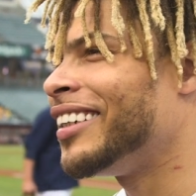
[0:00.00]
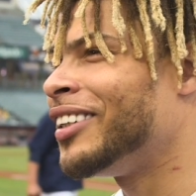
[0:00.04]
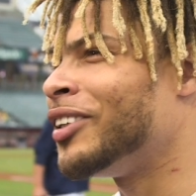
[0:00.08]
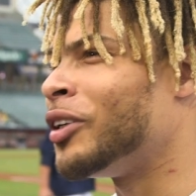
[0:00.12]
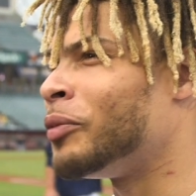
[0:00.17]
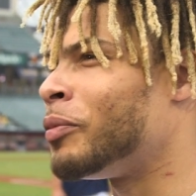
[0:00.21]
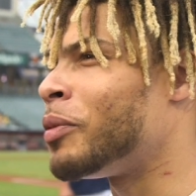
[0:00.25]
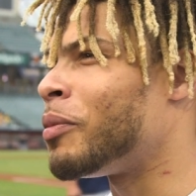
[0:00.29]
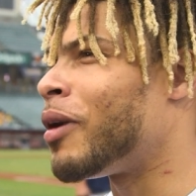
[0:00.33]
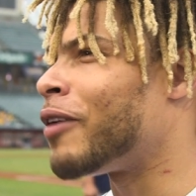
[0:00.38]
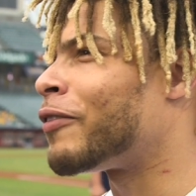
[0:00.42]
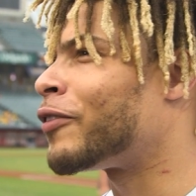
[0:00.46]

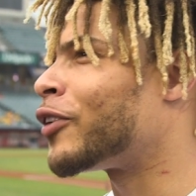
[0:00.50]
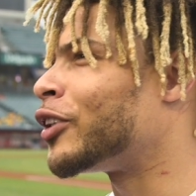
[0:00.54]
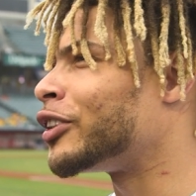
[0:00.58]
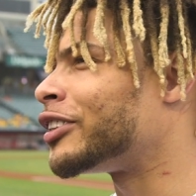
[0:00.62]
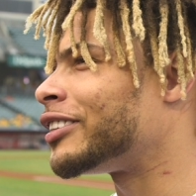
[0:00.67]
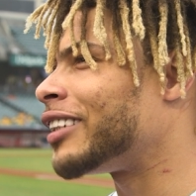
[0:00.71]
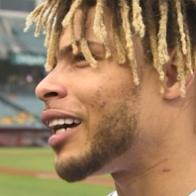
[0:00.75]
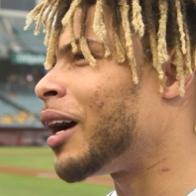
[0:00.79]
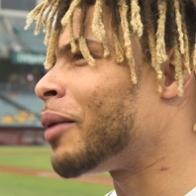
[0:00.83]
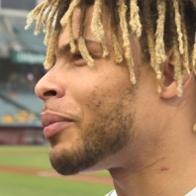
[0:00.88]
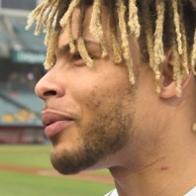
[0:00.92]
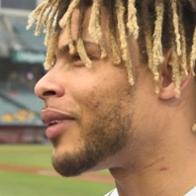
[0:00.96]
It'll be my
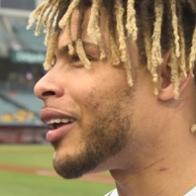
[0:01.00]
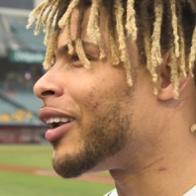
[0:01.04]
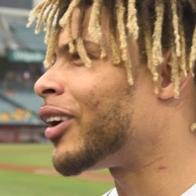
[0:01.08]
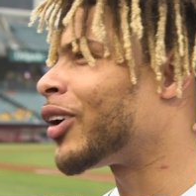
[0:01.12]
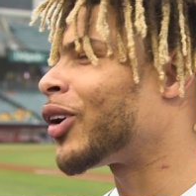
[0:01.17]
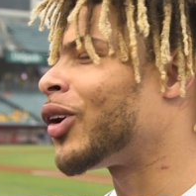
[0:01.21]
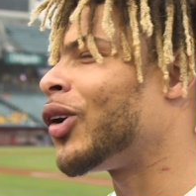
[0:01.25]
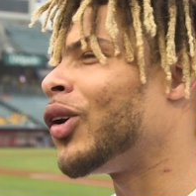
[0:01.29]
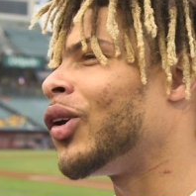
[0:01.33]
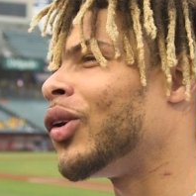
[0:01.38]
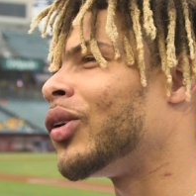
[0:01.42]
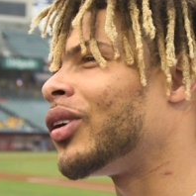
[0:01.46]
first time playing
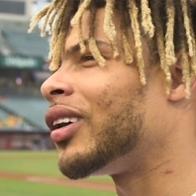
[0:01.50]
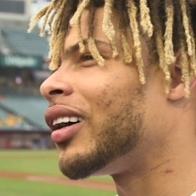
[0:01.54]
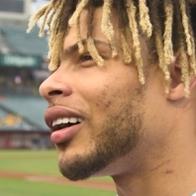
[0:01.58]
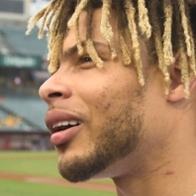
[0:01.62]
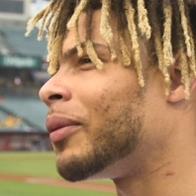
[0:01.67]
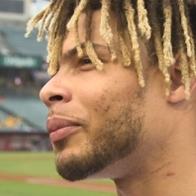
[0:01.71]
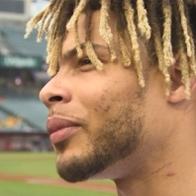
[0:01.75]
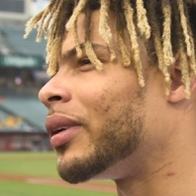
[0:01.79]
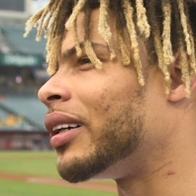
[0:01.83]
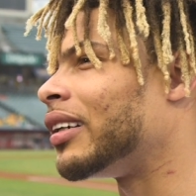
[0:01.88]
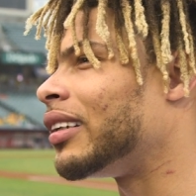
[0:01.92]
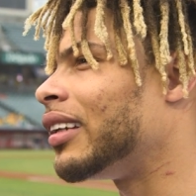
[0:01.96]
in the cold,
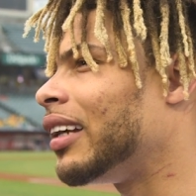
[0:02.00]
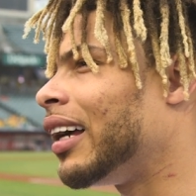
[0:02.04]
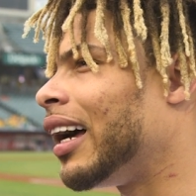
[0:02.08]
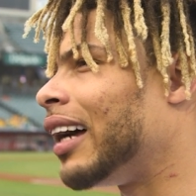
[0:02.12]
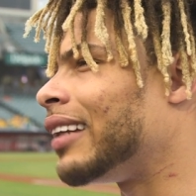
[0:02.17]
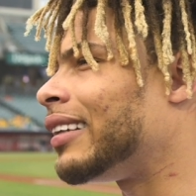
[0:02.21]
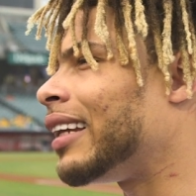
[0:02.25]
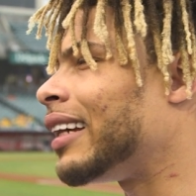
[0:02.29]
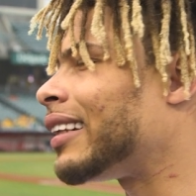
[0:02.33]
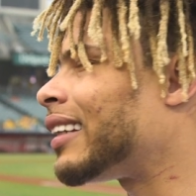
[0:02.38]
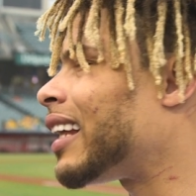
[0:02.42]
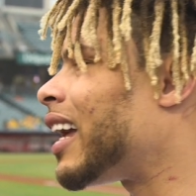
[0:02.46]
but
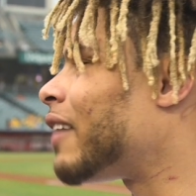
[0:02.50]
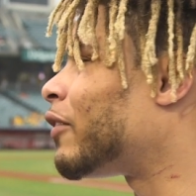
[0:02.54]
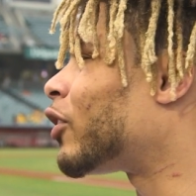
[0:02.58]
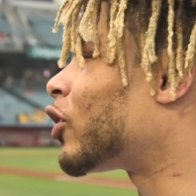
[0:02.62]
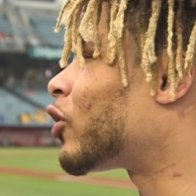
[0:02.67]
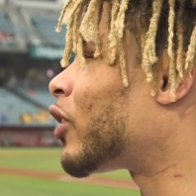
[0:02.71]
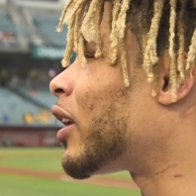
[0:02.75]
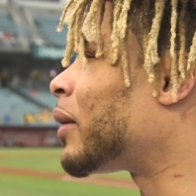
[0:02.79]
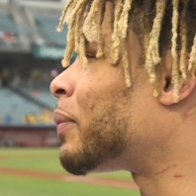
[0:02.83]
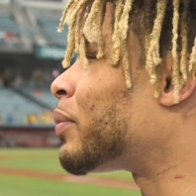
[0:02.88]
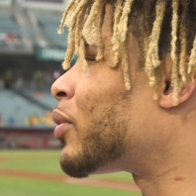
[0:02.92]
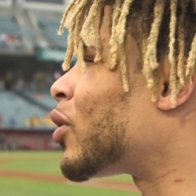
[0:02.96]
I think they have a
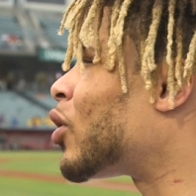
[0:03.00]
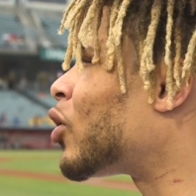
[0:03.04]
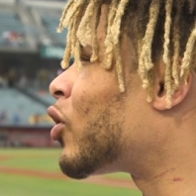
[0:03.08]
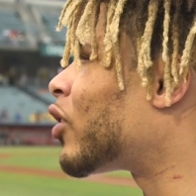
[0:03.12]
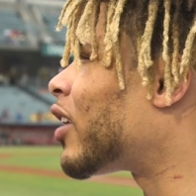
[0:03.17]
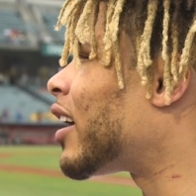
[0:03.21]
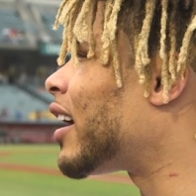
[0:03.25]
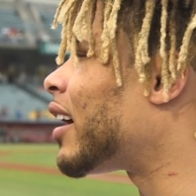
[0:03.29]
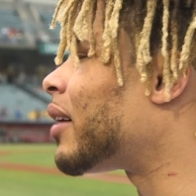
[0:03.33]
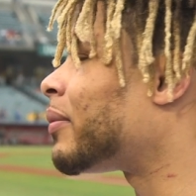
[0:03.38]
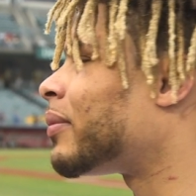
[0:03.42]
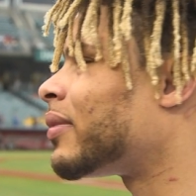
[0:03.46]
great
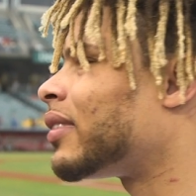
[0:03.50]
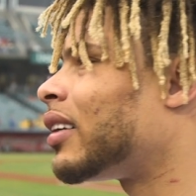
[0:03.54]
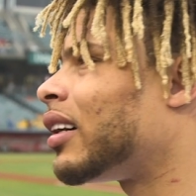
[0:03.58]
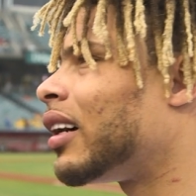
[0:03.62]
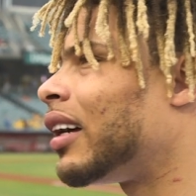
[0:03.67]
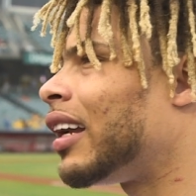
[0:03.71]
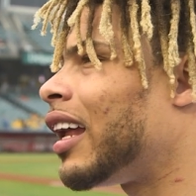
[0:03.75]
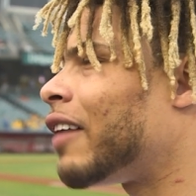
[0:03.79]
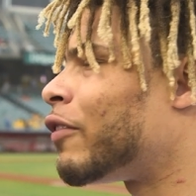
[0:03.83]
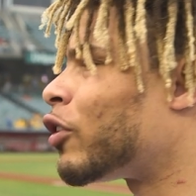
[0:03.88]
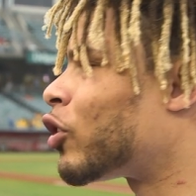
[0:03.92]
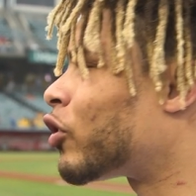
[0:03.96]
program.
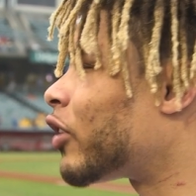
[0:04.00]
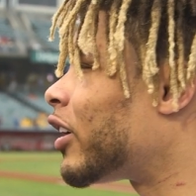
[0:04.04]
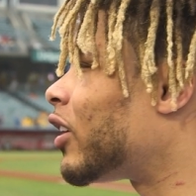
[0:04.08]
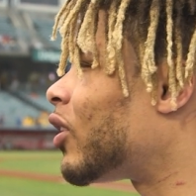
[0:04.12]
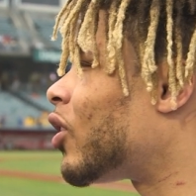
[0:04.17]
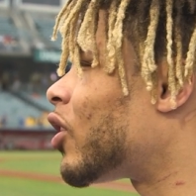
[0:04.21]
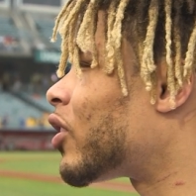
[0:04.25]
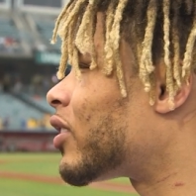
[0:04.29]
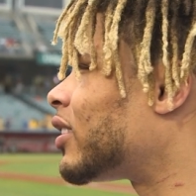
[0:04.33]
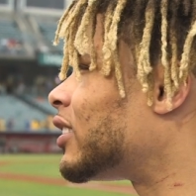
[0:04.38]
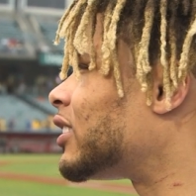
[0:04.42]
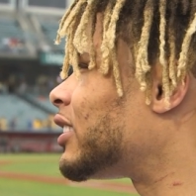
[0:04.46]
They have a great
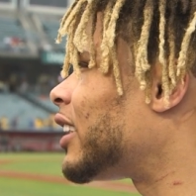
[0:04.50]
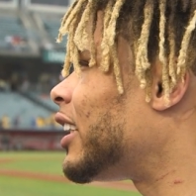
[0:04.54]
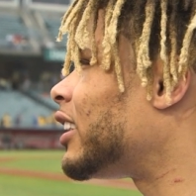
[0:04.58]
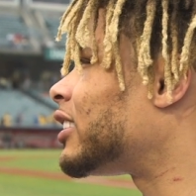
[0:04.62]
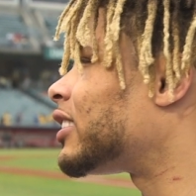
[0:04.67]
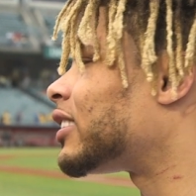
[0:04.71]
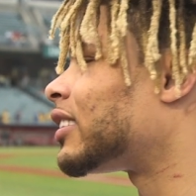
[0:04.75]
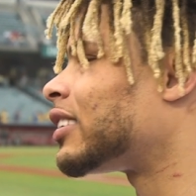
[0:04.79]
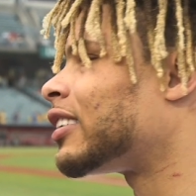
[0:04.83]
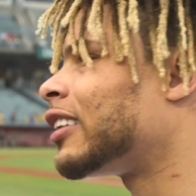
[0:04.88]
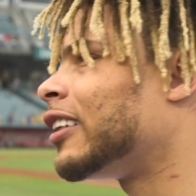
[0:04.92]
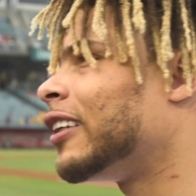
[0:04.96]

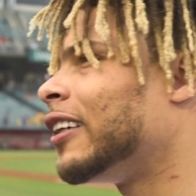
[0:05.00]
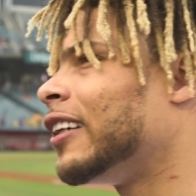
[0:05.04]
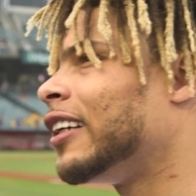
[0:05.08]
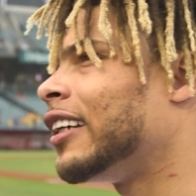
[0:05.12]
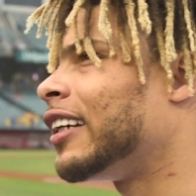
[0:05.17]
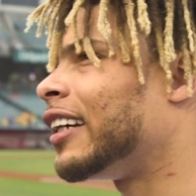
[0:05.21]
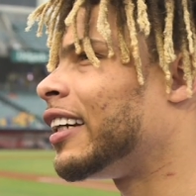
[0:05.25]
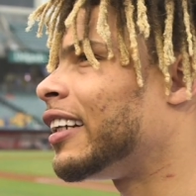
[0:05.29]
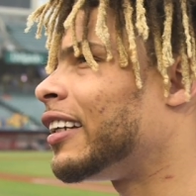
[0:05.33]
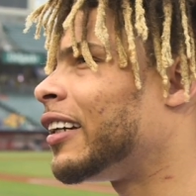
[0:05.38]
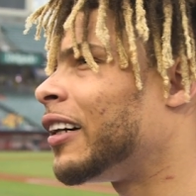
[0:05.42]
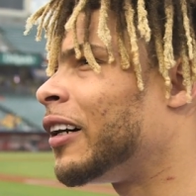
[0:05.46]
organization,
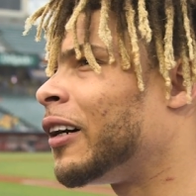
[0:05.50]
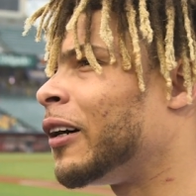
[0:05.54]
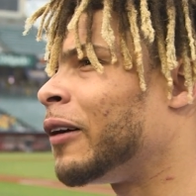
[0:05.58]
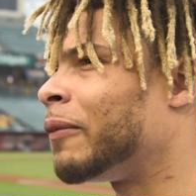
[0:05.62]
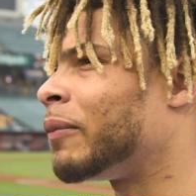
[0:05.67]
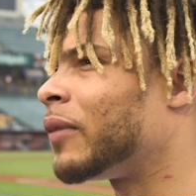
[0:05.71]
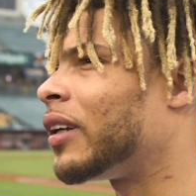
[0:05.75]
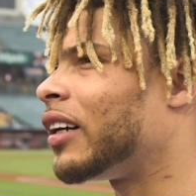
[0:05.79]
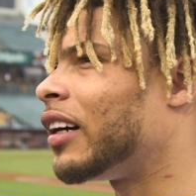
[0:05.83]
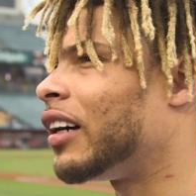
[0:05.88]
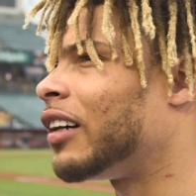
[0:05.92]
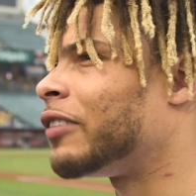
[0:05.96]
and
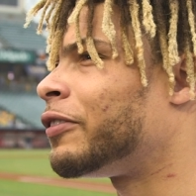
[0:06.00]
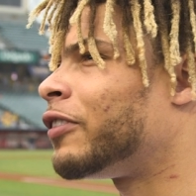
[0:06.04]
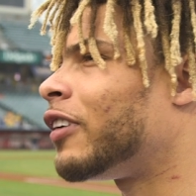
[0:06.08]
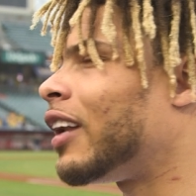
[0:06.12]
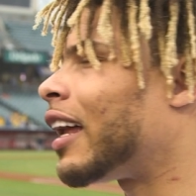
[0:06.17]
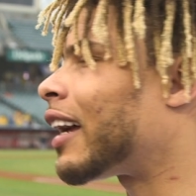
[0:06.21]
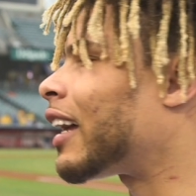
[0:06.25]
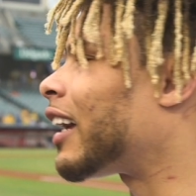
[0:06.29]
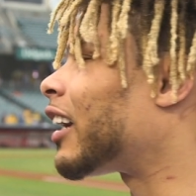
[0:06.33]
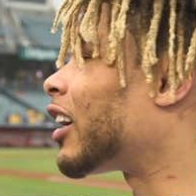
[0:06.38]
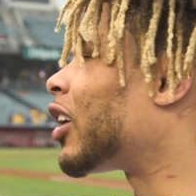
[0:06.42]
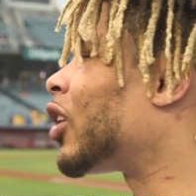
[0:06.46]
I feel
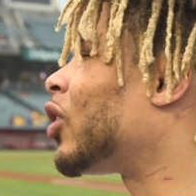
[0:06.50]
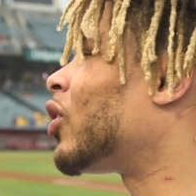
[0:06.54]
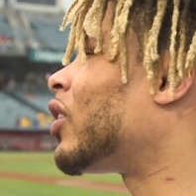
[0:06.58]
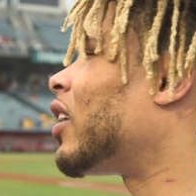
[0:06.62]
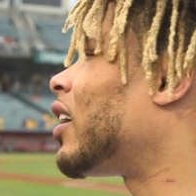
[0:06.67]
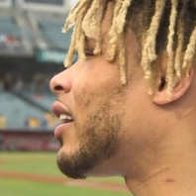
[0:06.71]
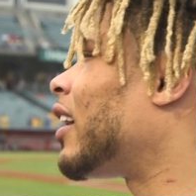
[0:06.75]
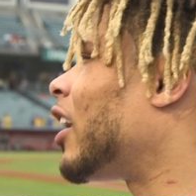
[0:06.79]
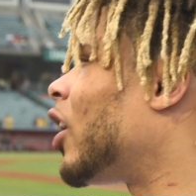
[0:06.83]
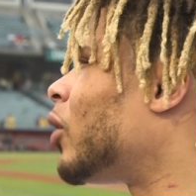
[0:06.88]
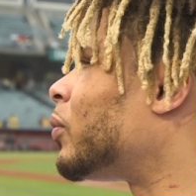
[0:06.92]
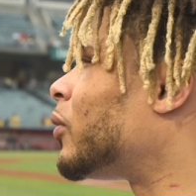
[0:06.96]
like I can go
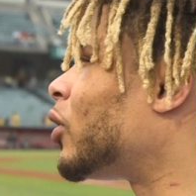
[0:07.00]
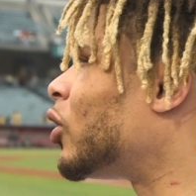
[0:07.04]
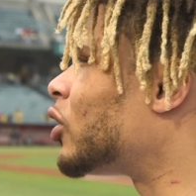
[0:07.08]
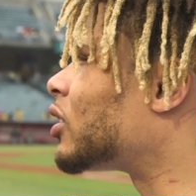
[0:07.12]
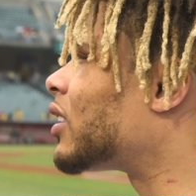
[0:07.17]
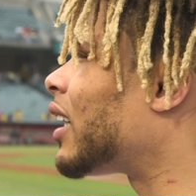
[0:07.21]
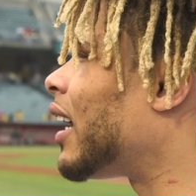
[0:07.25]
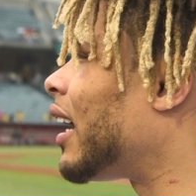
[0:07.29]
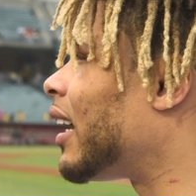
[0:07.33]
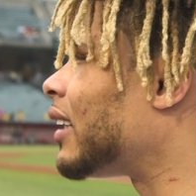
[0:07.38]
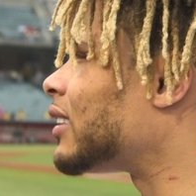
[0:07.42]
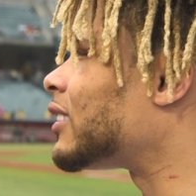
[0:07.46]
there and help
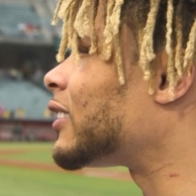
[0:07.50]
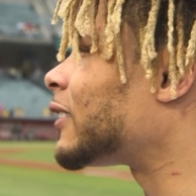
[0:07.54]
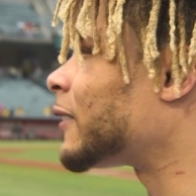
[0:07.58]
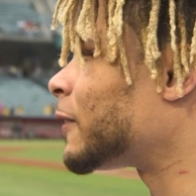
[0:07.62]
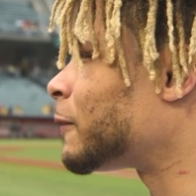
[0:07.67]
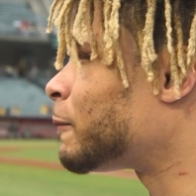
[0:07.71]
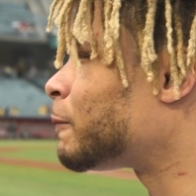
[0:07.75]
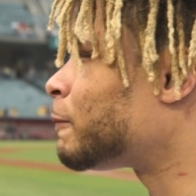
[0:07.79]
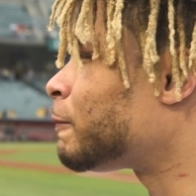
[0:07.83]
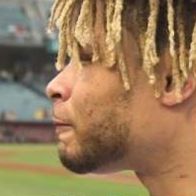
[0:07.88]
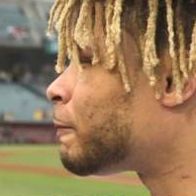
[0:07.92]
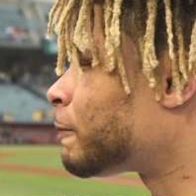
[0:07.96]
those
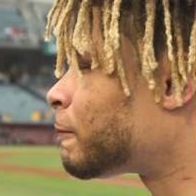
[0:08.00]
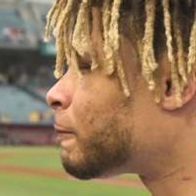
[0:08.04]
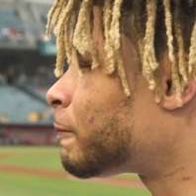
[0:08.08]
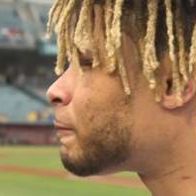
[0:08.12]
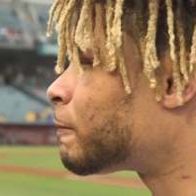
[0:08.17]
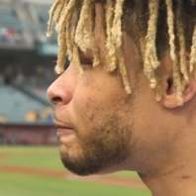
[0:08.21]
guys.